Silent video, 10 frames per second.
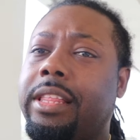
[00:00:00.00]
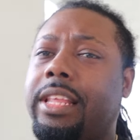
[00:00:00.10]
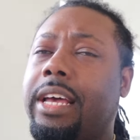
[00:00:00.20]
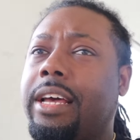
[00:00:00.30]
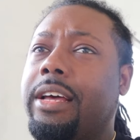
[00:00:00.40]

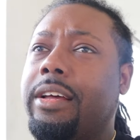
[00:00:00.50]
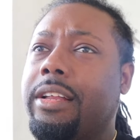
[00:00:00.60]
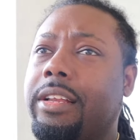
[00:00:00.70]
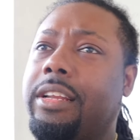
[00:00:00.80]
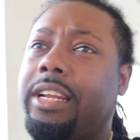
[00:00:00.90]
that
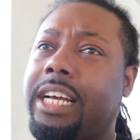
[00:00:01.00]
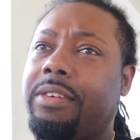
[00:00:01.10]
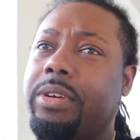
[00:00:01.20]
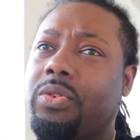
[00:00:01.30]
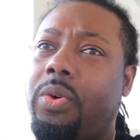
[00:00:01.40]
looked like
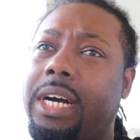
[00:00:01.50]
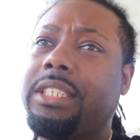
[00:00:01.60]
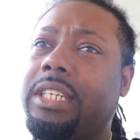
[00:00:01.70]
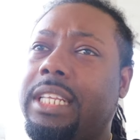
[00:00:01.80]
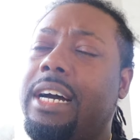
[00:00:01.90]
it was
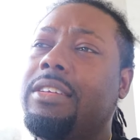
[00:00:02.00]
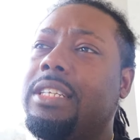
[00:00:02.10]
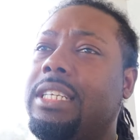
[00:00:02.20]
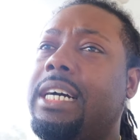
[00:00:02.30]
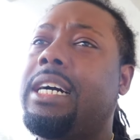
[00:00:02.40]
washed a
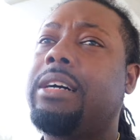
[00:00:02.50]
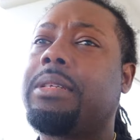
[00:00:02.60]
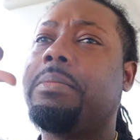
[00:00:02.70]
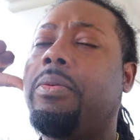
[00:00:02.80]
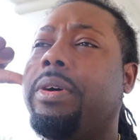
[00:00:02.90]
thousand
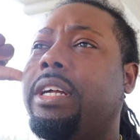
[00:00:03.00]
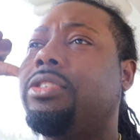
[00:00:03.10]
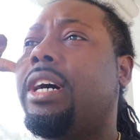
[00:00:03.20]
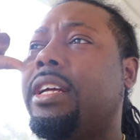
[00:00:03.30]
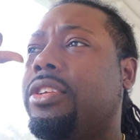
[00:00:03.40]
times. But what they're
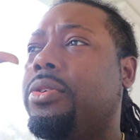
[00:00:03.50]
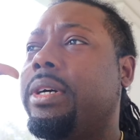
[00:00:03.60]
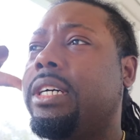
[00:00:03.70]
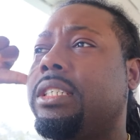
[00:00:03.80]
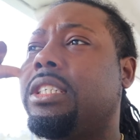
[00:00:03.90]
trying to do
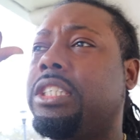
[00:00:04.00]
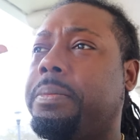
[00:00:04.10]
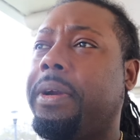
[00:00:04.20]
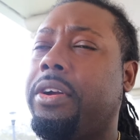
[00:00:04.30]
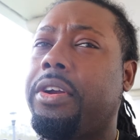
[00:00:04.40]
is she
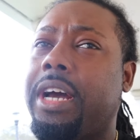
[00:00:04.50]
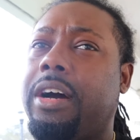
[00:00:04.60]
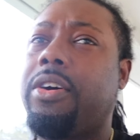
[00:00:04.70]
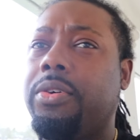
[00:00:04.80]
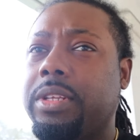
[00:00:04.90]
put it on
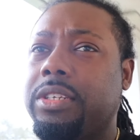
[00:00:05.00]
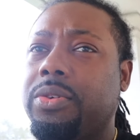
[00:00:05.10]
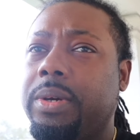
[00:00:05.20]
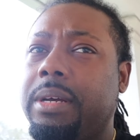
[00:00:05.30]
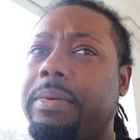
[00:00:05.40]
our oldest
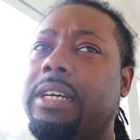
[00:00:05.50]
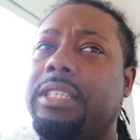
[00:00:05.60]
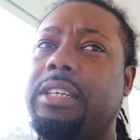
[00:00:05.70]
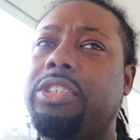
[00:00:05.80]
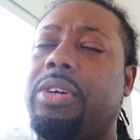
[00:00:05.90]
twin
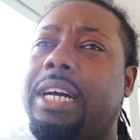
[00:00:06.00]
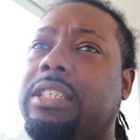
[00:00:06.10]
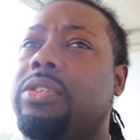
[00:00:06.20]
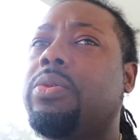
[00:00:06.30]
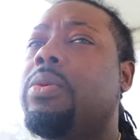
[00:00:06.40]
because they're trying
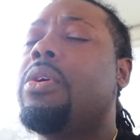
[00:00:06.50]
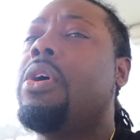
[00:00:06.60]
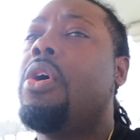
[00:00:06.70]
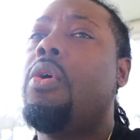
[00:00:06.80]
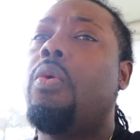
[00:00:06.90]
to
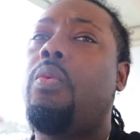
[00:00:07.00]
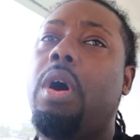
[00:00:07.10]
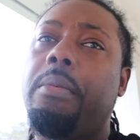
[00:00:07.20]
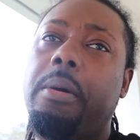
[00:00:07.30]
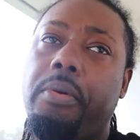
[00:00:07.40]

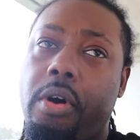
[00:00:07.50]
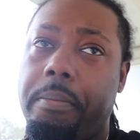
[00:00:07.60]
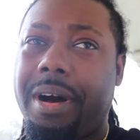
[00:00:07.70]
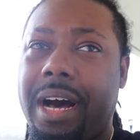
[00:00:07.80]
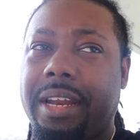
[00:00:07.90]
warm up her
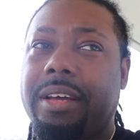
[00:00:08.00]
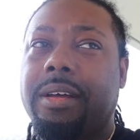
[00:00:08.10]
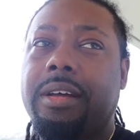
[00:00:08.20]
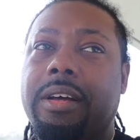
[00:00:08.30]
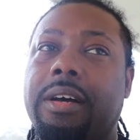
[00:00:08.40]
body
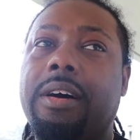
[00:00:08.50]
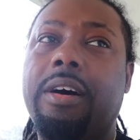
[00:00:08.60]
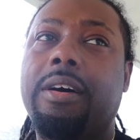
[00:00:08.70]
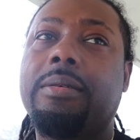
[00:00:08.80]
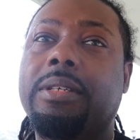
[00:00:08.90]

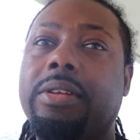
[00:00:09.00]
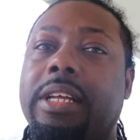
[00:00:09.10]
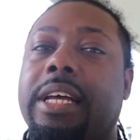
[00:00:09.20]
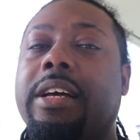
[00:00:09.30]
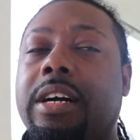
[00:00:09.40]
so
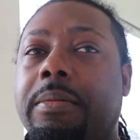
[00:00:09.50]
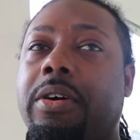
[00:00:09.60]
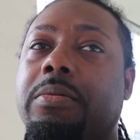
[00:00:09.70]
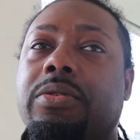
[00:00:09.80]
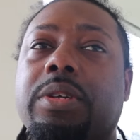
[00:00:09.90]
that they can come
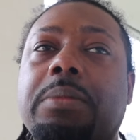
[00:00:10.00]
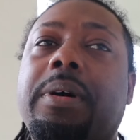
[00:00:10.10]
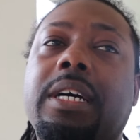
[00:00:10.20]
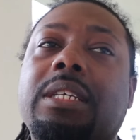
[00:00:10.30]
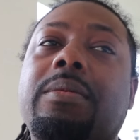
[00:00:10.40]
home as soon as
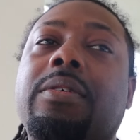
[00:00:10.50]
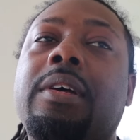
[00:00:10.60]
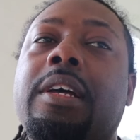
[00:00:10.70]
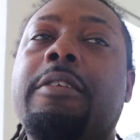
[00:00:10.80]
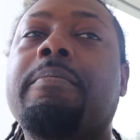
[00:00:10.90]
possible.
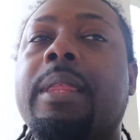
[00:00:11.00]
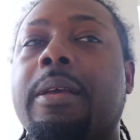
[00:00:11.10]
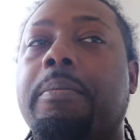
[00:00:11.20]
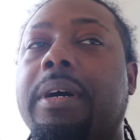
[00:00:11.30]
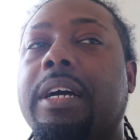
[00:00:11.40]

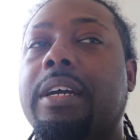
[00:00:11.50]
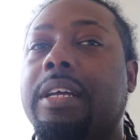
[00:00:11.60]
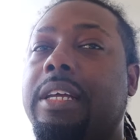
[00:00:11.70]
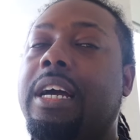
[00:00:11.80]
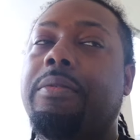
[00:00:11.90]
But
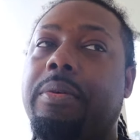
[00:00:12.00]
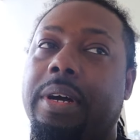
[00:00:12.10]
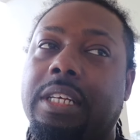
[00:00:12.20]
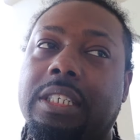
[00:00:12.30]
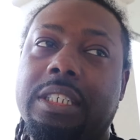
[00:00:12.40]
yeah, we'd
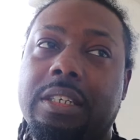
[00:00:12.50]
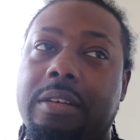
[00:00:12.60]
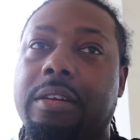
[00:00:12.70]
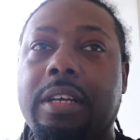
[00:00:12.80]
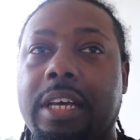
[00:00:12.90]
rather just
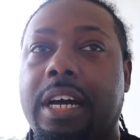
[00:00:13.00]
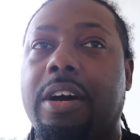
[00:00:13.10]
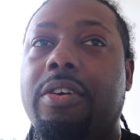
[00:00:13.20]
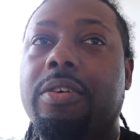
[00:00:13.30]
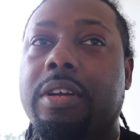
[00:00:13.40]
get
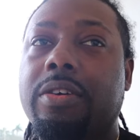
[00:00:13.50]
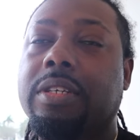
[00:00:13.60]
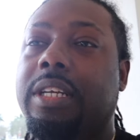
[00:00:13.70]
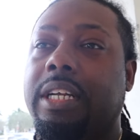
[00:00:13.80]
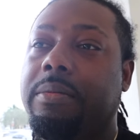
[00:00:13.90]
our own
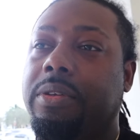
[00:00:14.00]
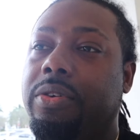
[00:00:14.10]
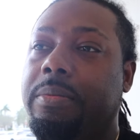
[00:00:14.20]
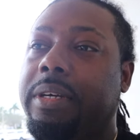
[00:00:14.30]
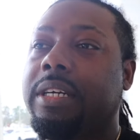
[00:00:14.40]
clothes and let them
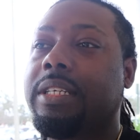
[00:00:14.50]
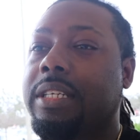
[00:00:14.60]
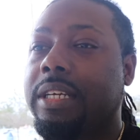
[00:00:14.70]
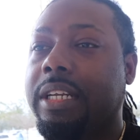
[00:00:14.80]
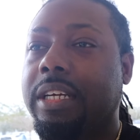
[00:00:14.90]
do it because
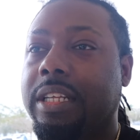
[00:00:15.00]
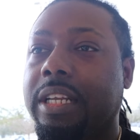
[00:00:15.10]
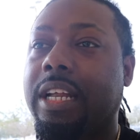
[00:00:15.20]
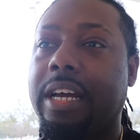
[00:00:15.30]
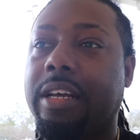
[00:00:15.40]
it looked
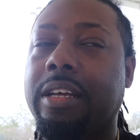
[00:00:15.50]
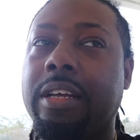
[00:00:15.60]
like,